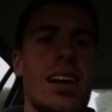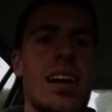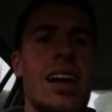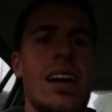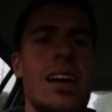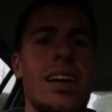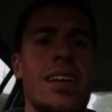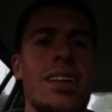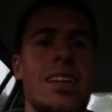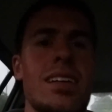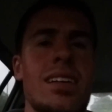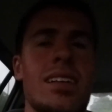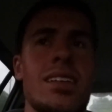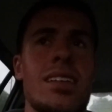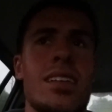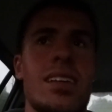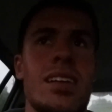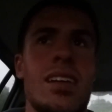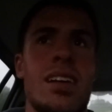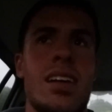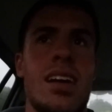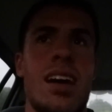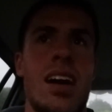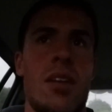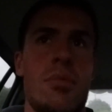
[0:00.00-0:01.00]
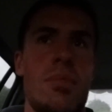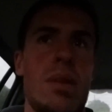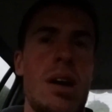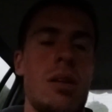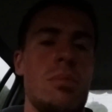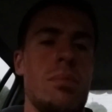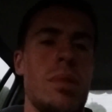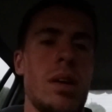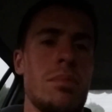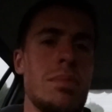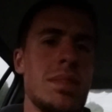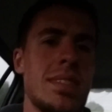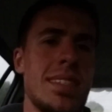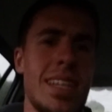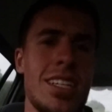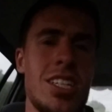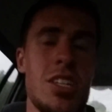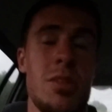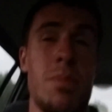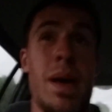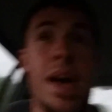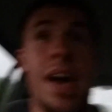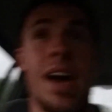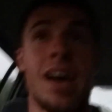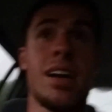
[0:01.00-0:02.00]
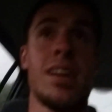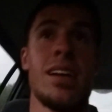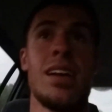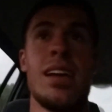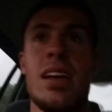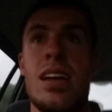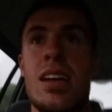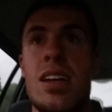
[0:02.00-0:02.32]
on a mountain bike besides your pack.